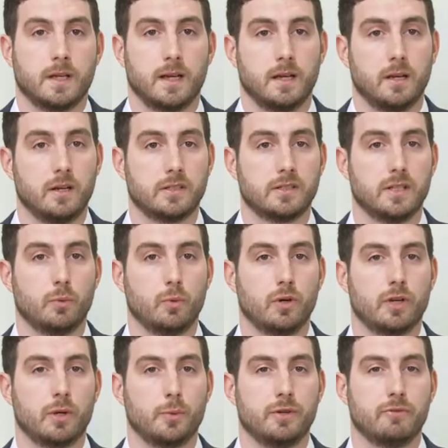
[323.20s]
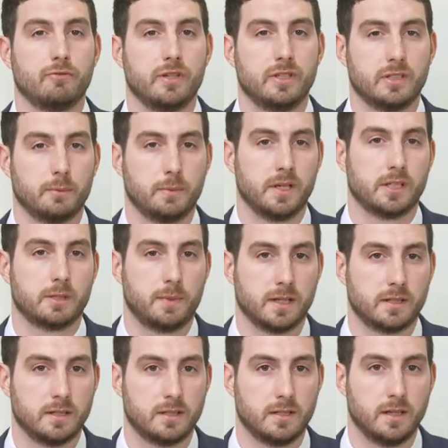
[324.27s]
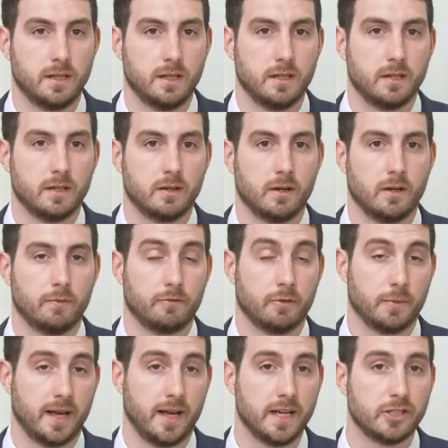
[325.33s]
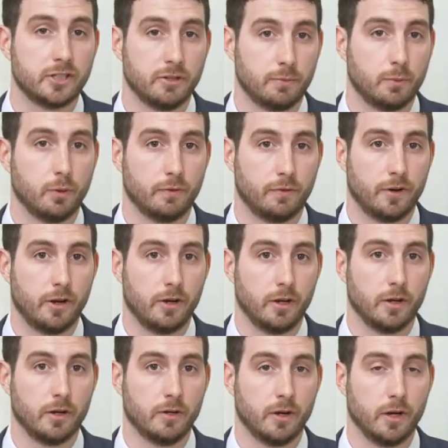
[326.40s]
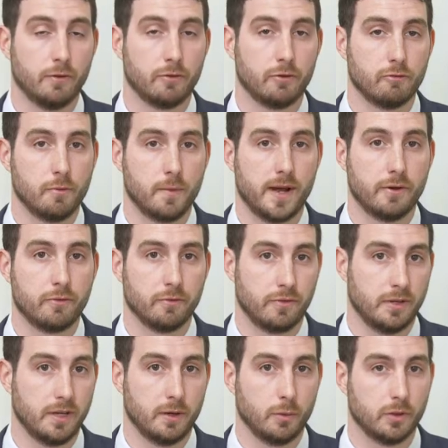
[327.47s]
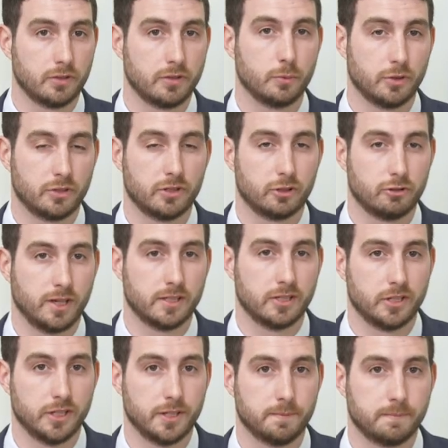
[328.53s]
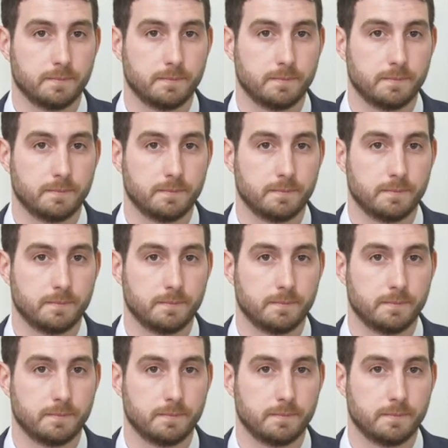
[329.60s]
And lastly, what can we reasonably expect to see from the HDIV portfolio over the remainder of the year? What's the strategy?